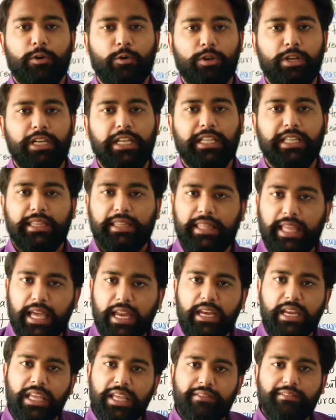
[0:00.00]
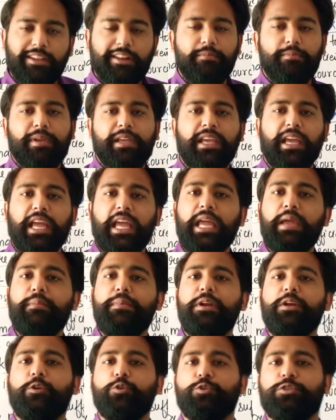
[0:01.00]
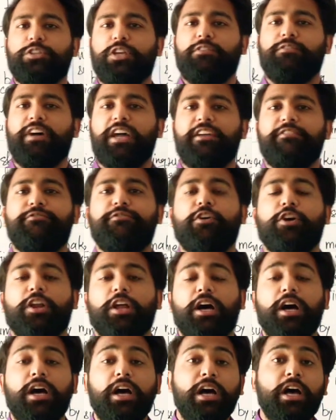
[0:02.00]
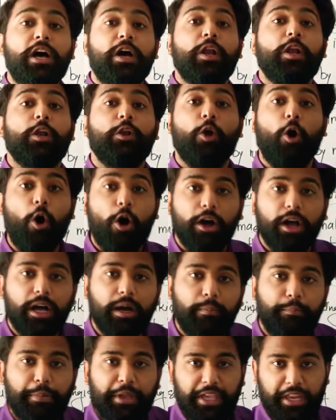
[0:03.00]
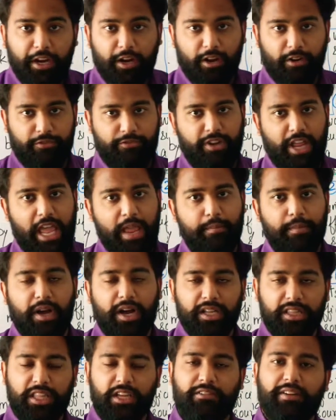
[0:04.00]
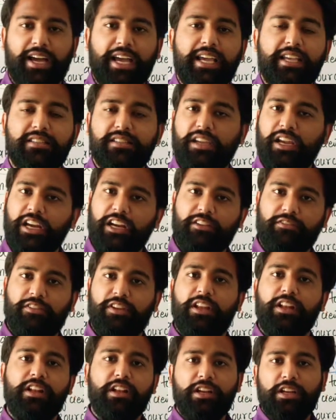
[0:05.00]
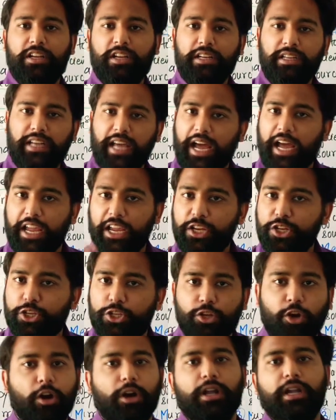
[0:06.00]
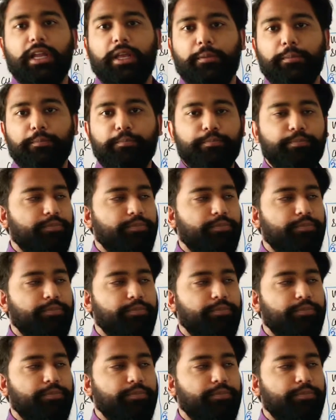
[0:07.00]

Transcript: only then he will be able to survive for a longer period of time. Otherwise, it will die shortly.